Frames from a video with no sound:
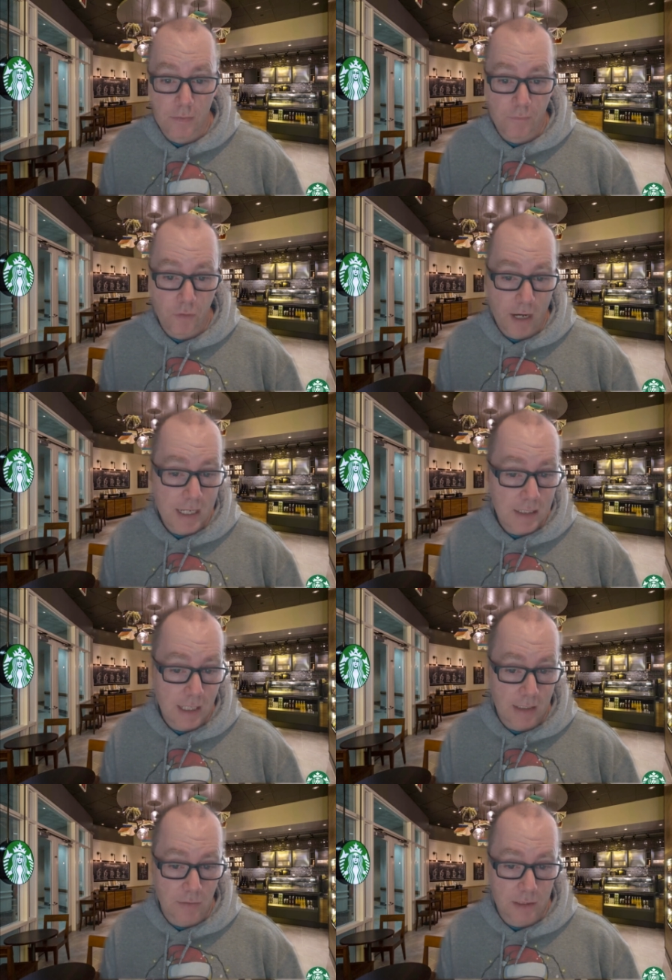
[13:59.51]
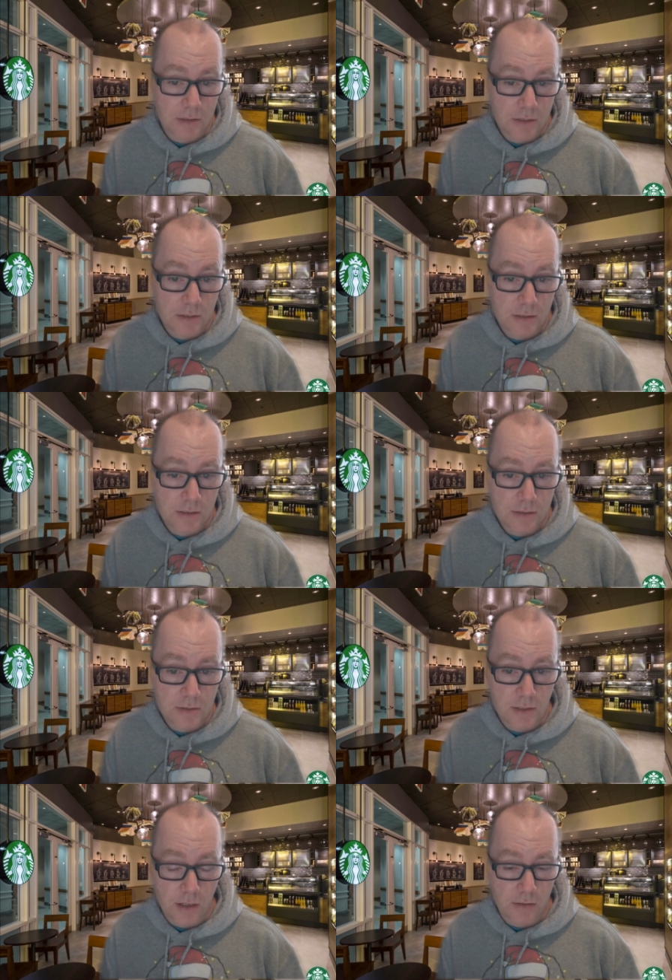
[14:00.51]
for any language.
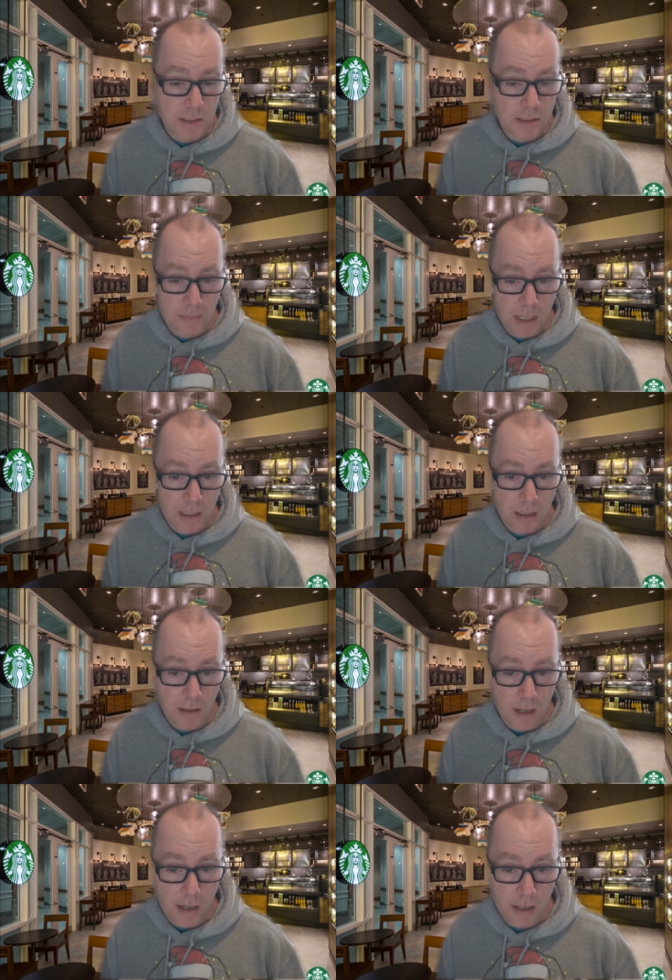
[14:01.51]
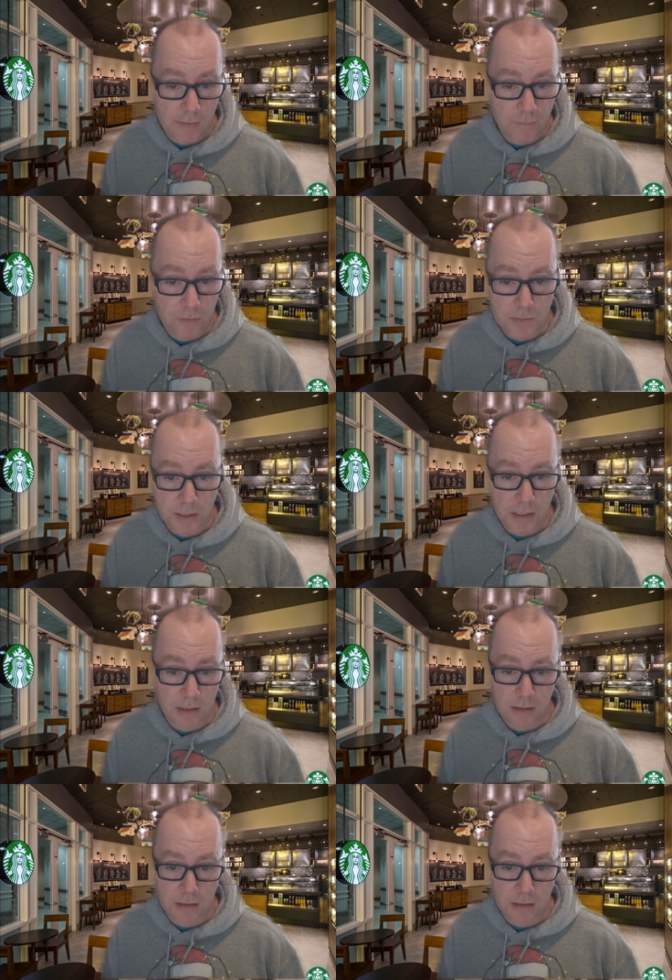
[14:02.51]
So it doesn't matter if you're speaking a